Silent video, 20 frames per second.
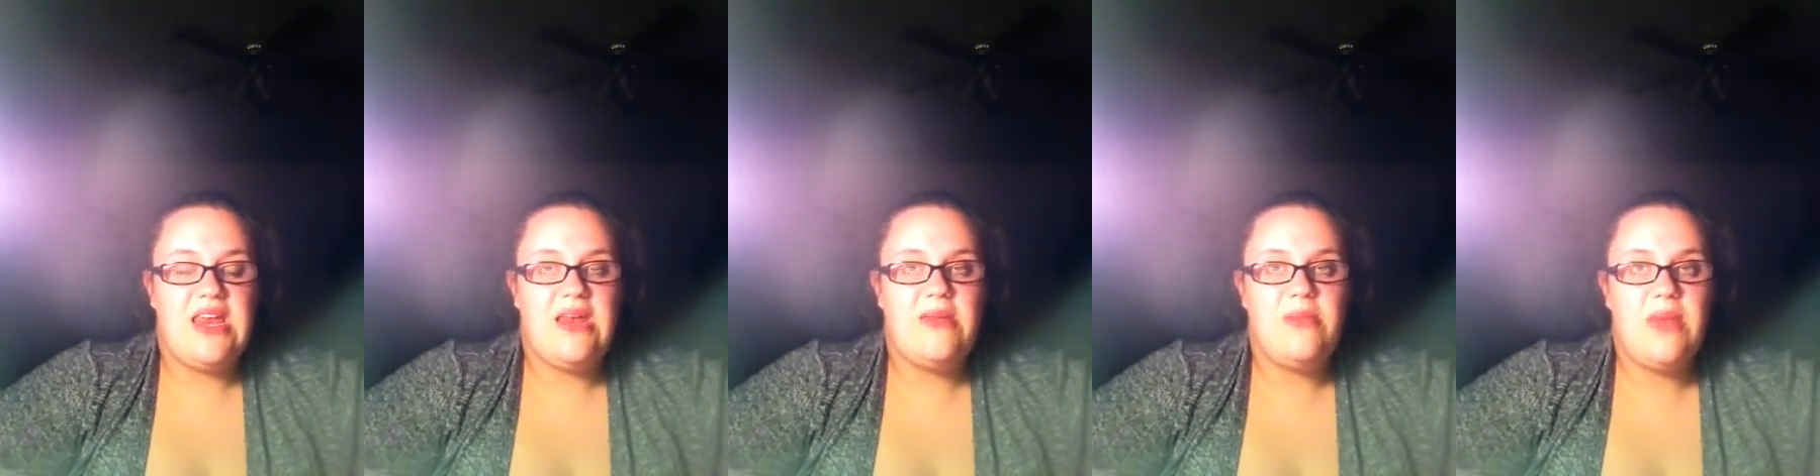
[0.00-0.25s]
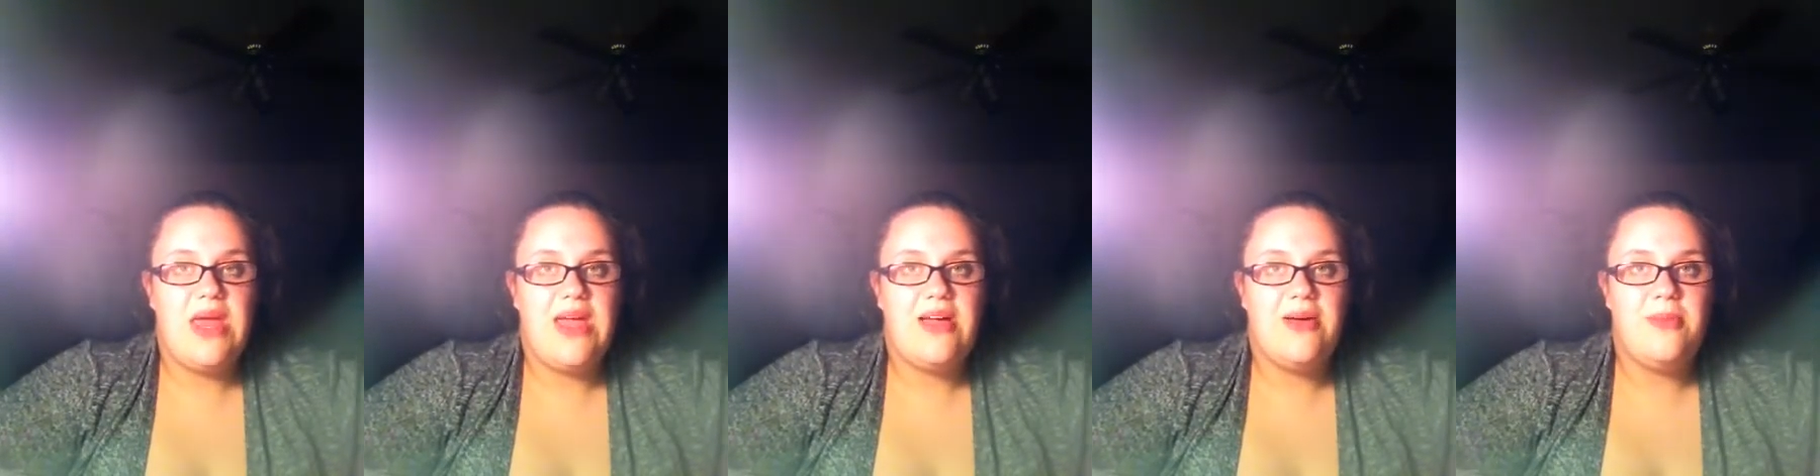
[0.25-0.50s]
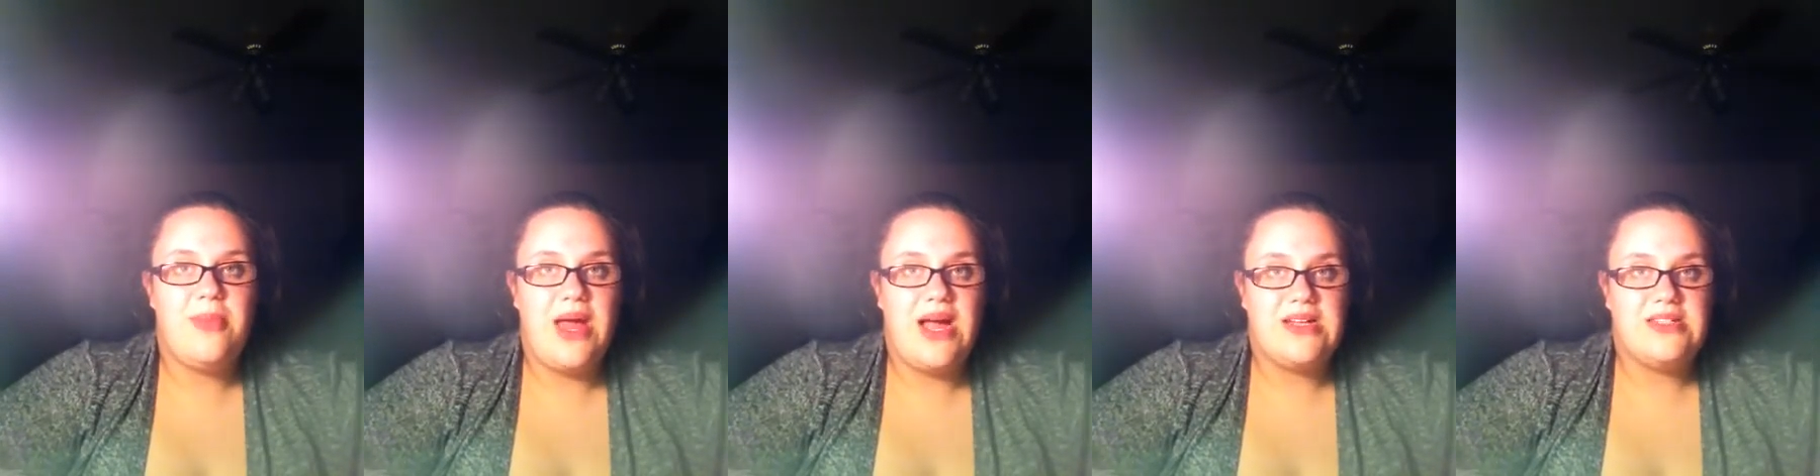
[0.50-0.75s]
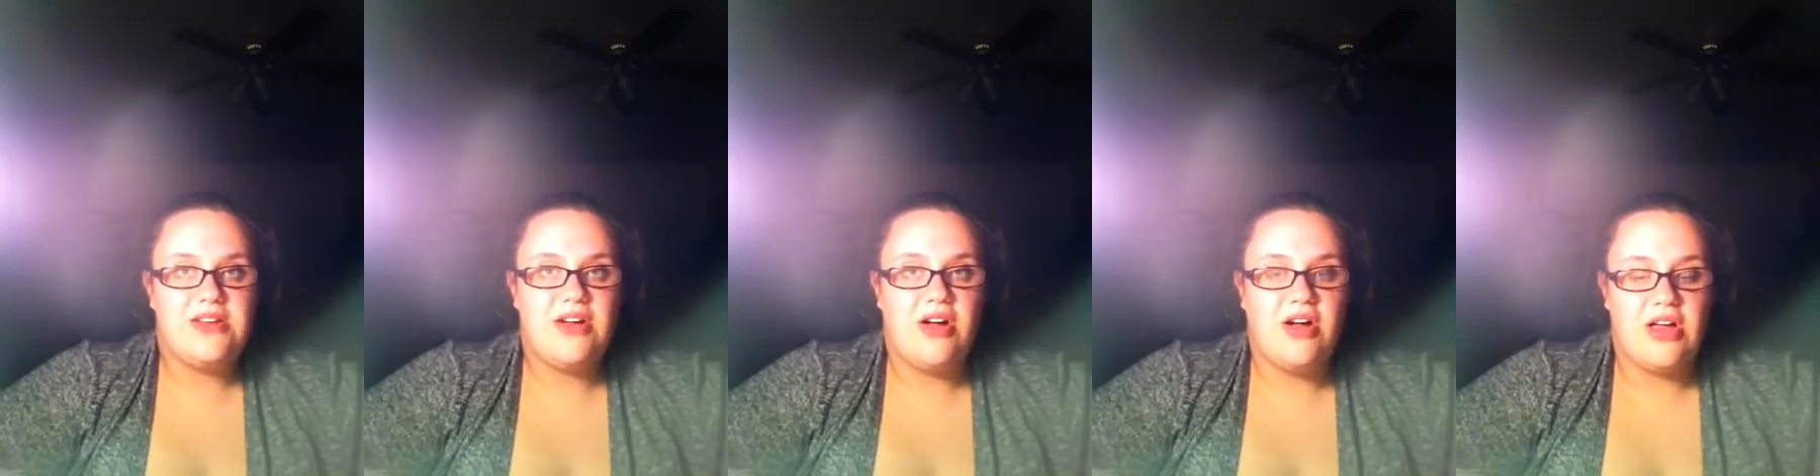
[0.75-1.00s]
it may come
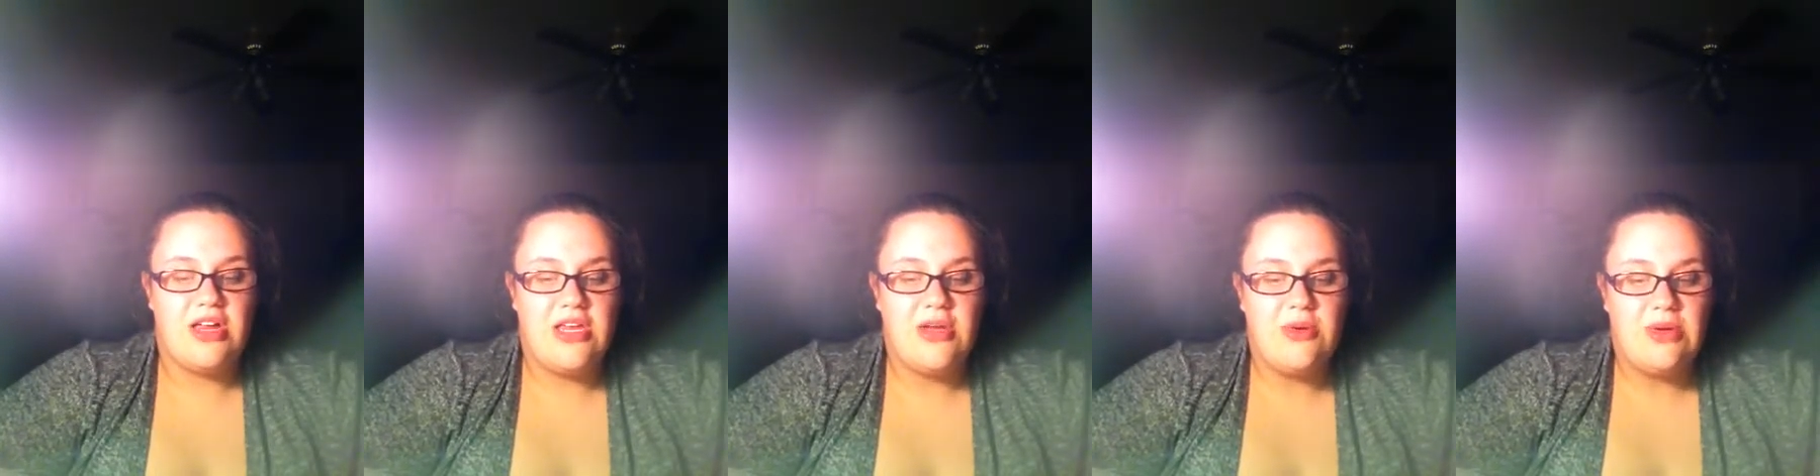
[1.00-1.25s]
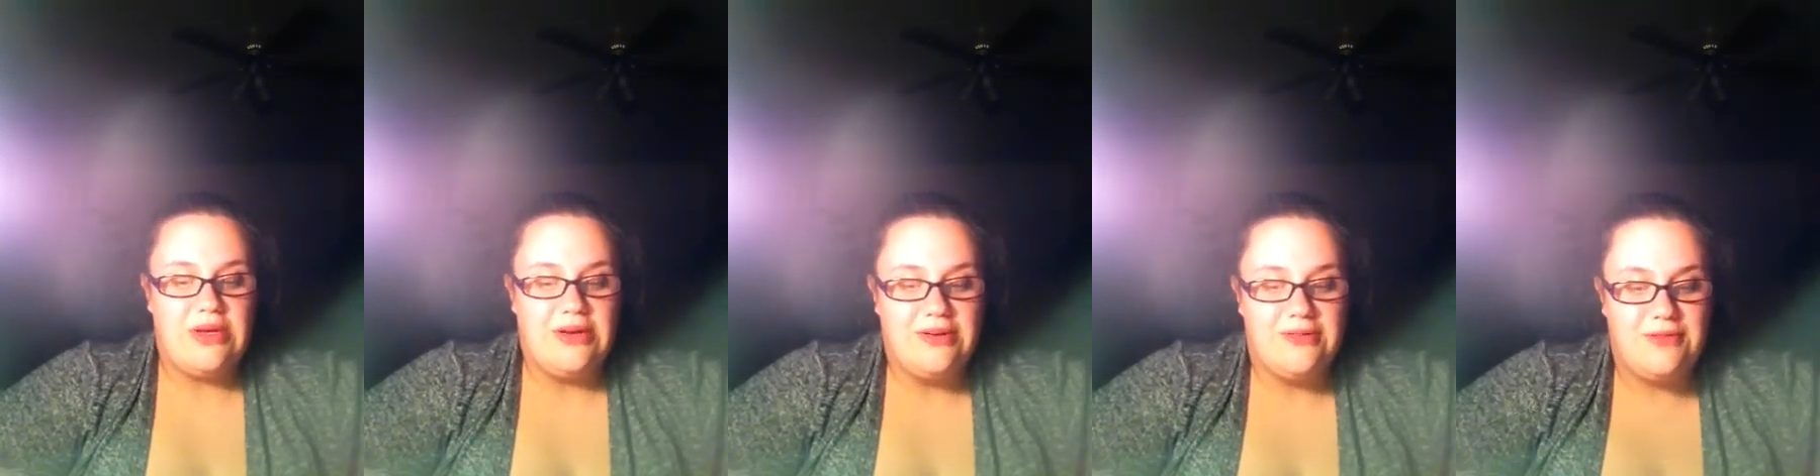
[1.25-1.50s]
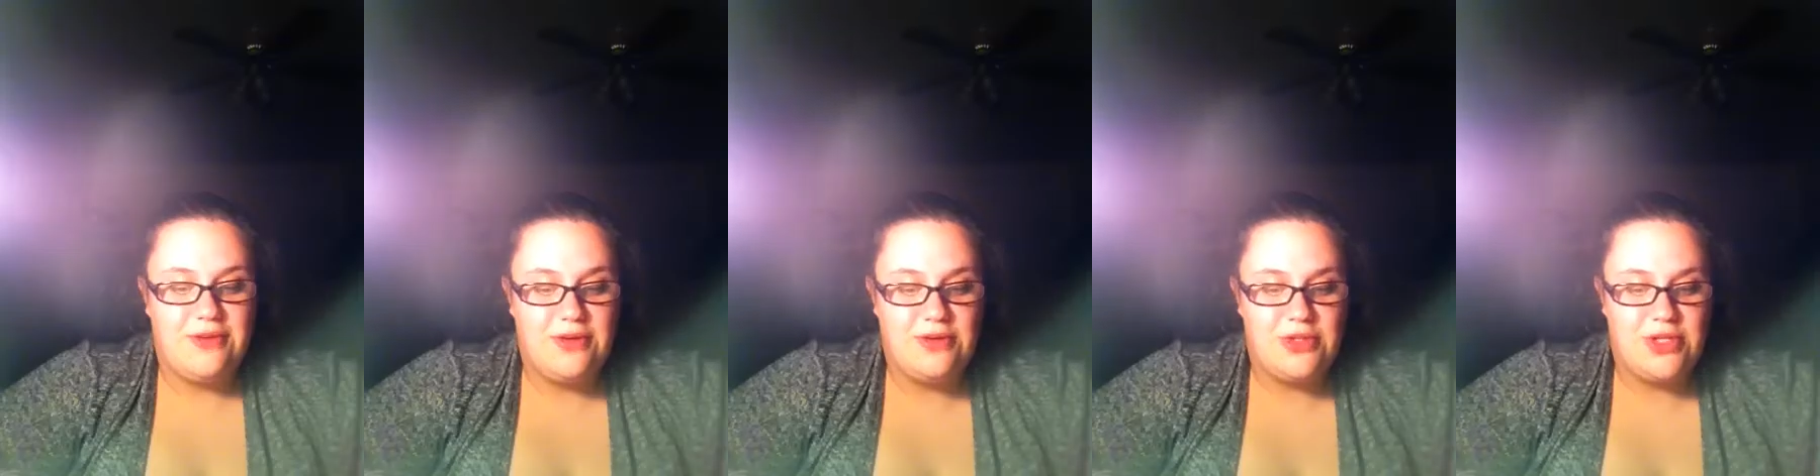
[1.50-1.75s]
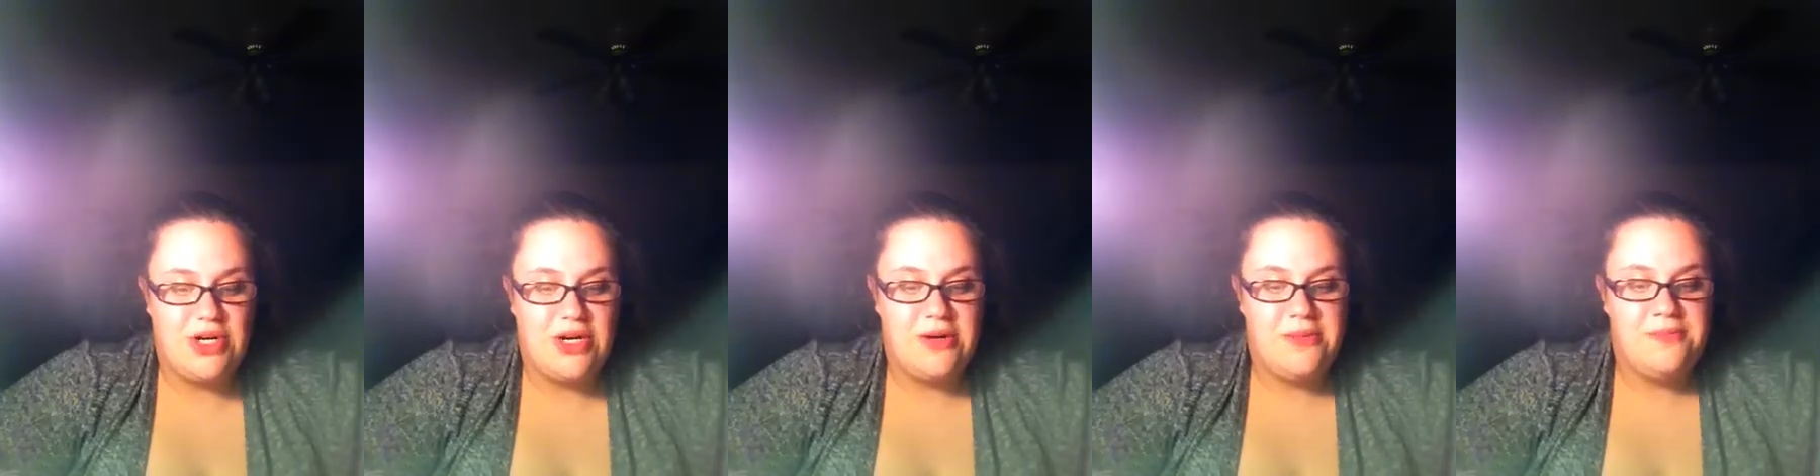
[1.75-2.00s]
back to haunt you in your
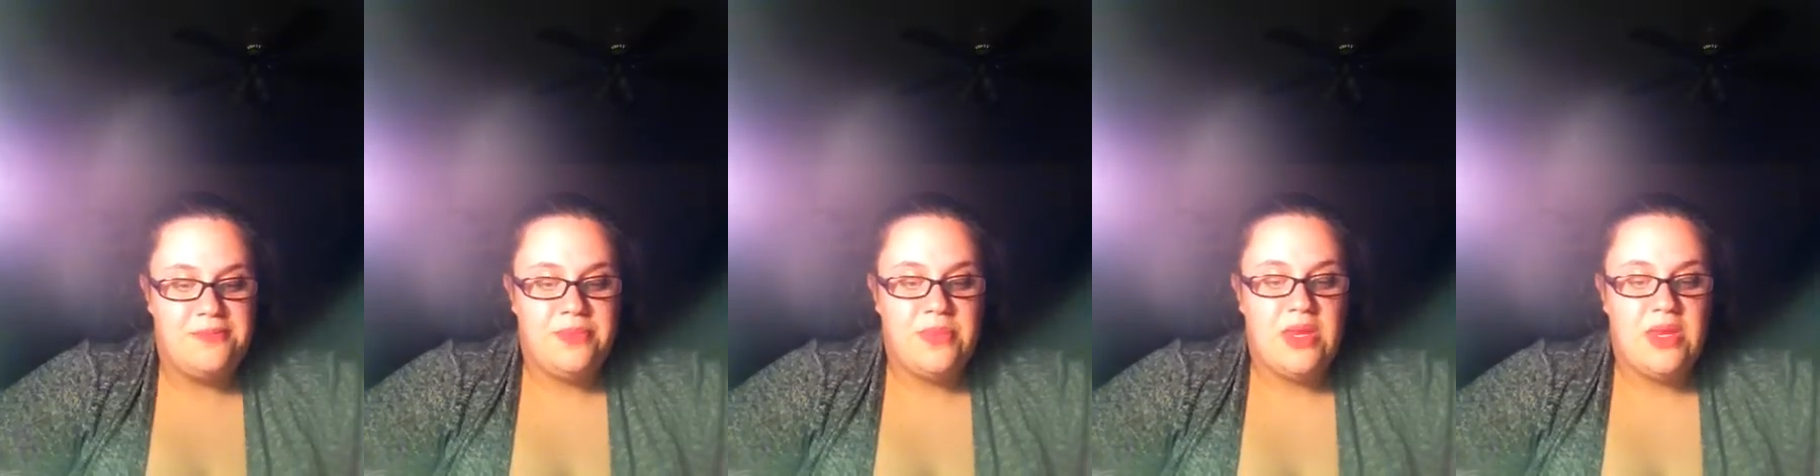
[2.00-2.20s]
future.